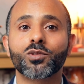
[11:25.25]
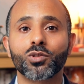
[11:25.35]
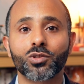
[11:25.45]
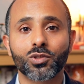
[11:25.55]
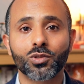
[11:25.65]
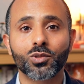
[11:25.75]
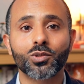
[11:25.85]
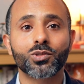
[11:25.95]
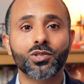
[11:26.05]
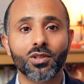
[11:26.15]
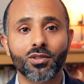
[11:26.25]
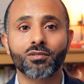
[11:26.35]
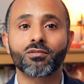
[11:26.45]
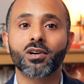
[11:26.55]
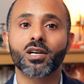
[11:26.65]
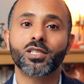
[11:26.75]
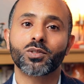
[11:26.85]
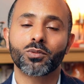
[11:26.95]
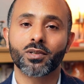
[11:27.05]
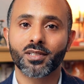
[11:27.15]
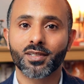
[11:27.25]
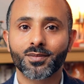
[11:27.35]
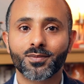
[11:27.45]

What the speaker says: to choose the right one.